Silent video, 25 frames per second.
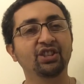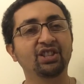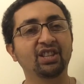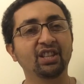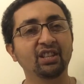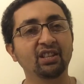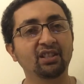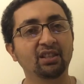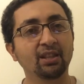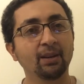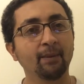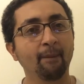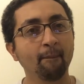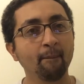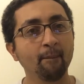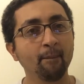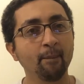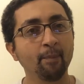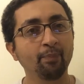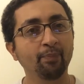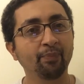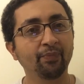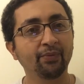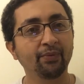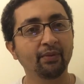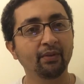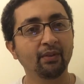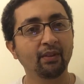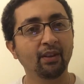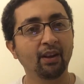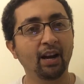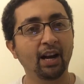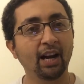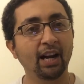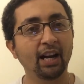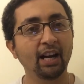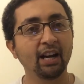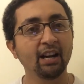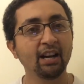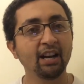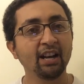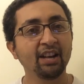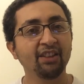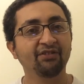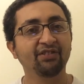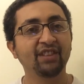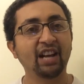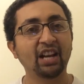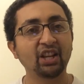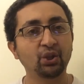the system? Huh?
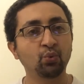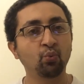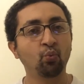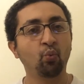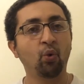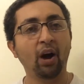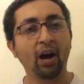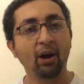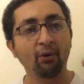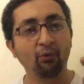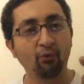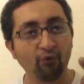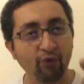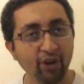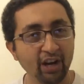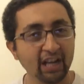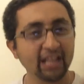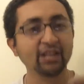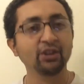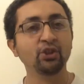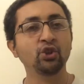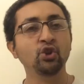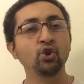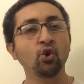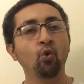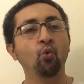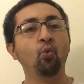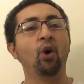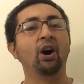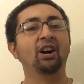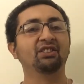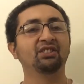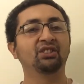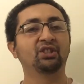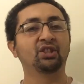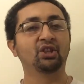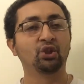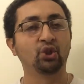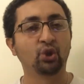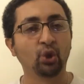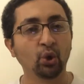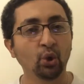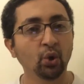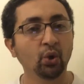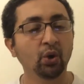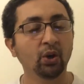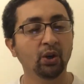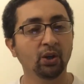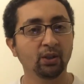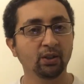That's what really you want to
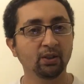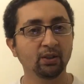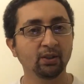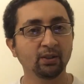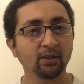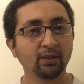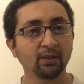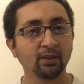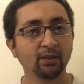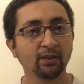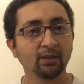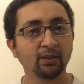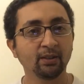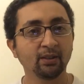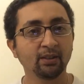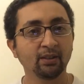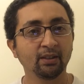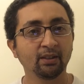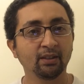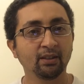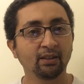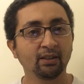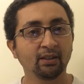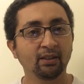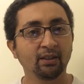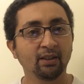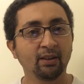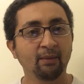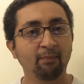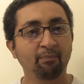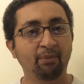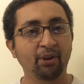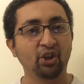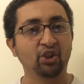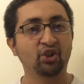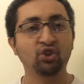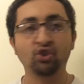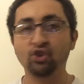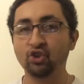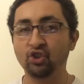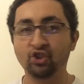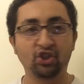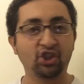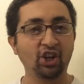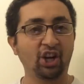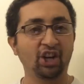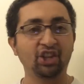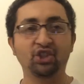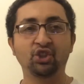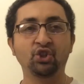do? Because
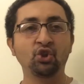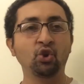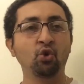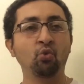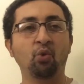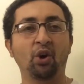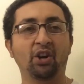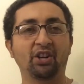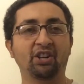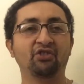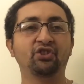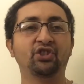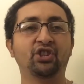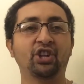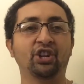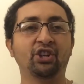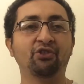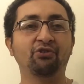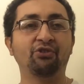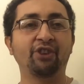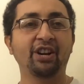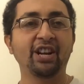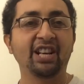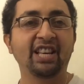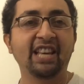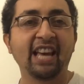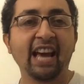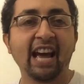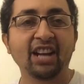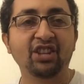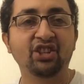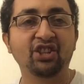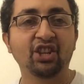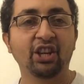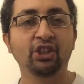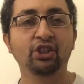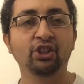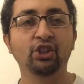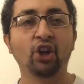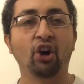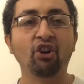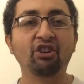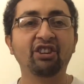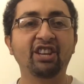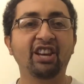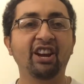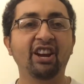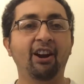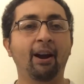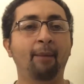just you want to generate cash and
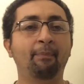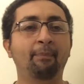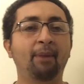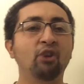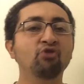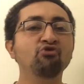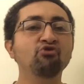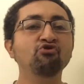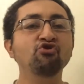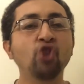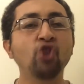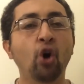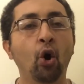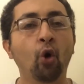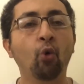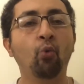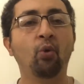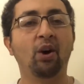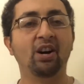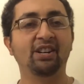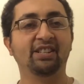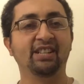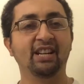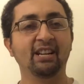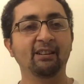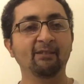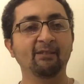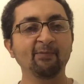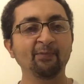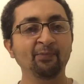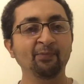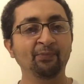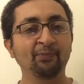don't care about no one,